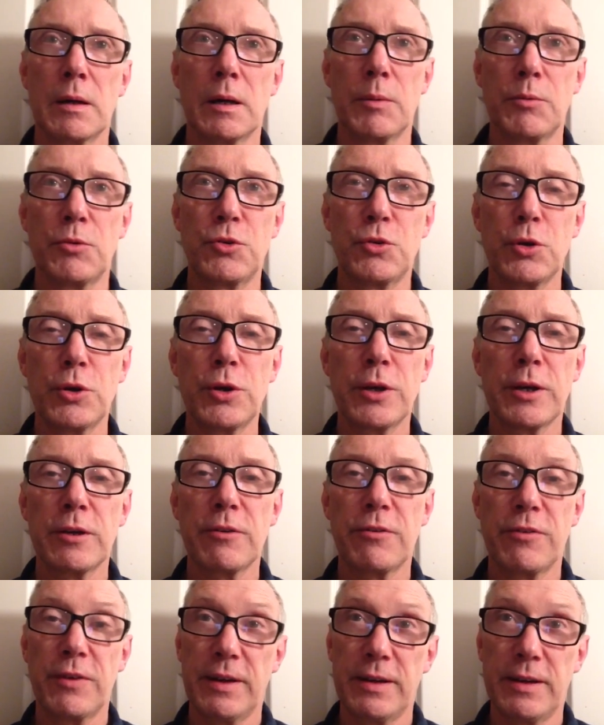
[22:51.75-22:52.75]
I'm sure you're going
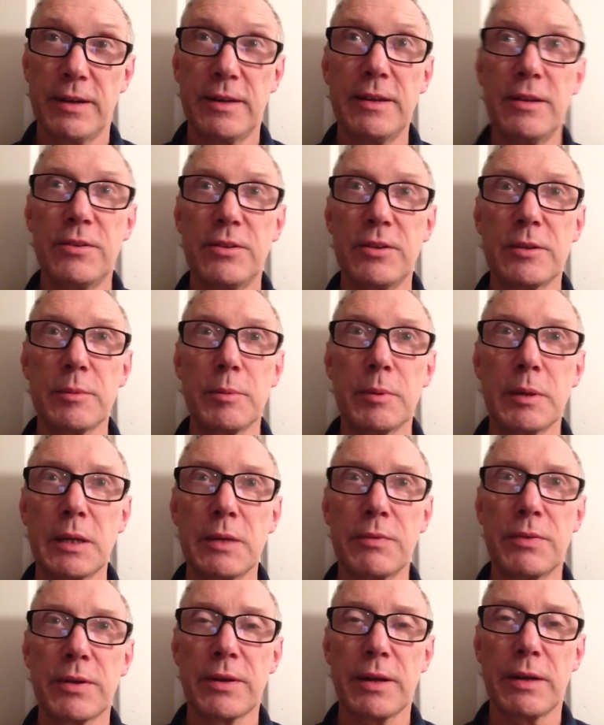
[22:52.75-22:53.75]
to find it easy to
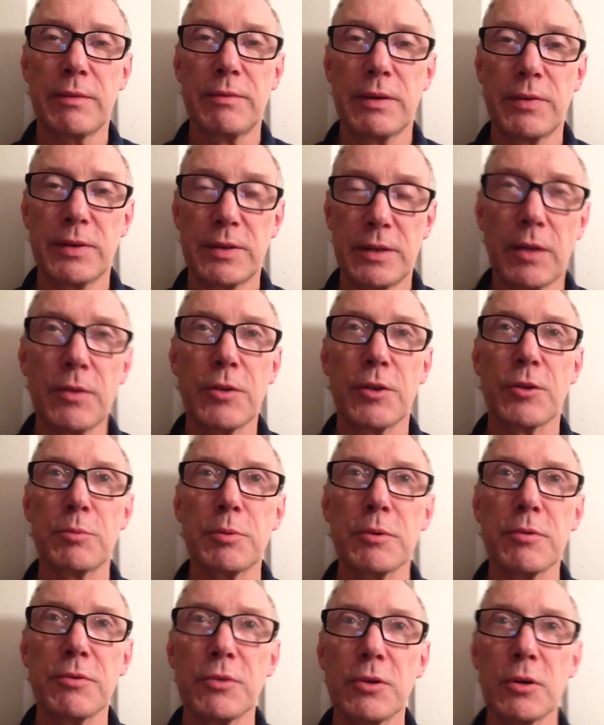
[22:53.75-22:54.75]
believe that I've never done this
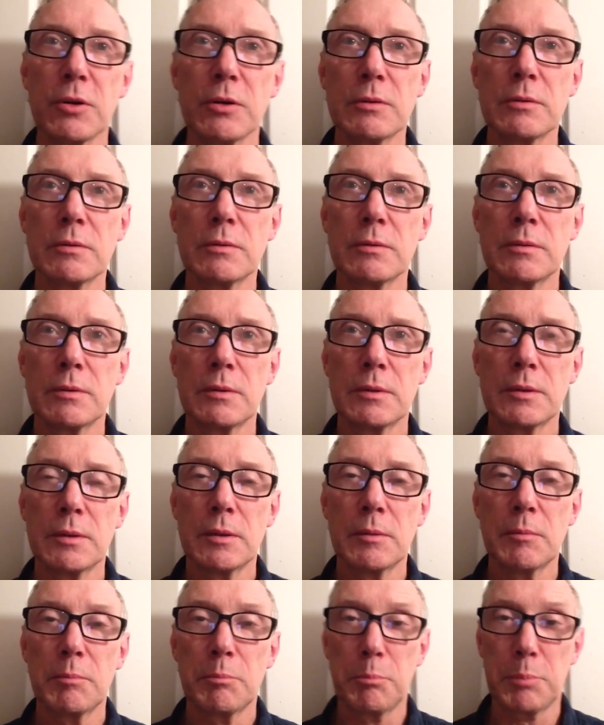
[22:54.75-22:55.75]
before,
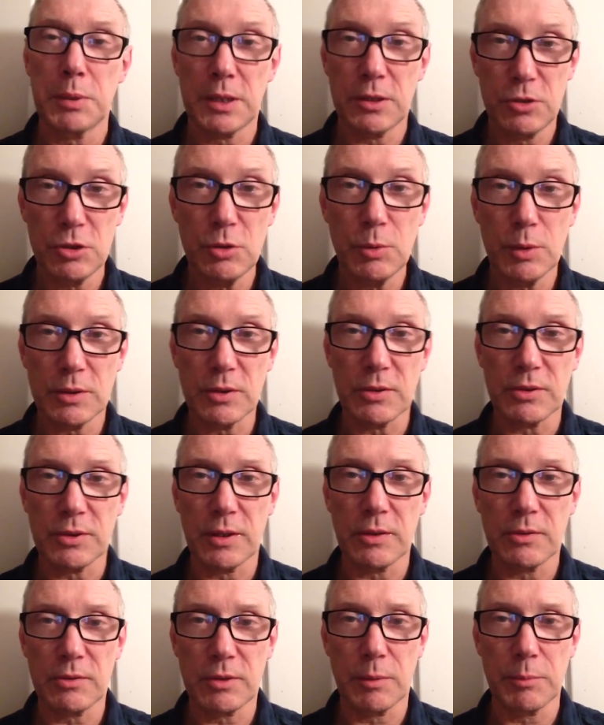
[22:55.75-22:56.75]
but I do want to
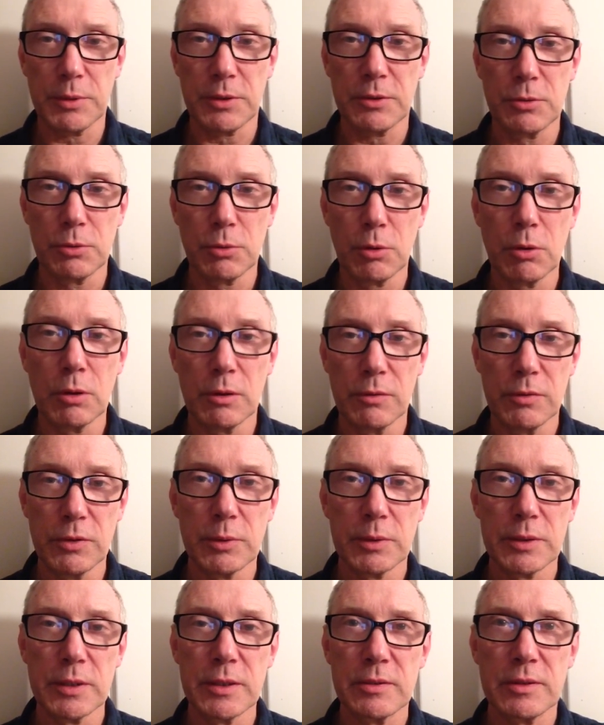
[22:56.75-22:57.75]
say something to all of you
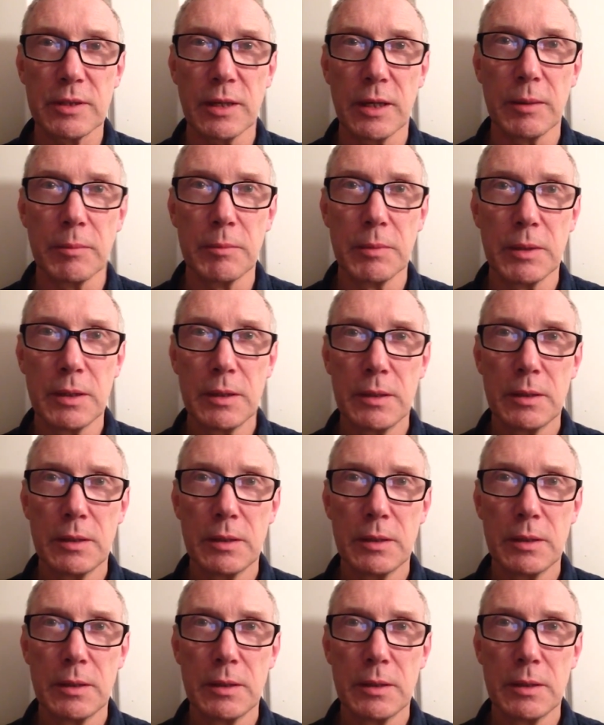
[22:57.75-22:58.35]
at this time.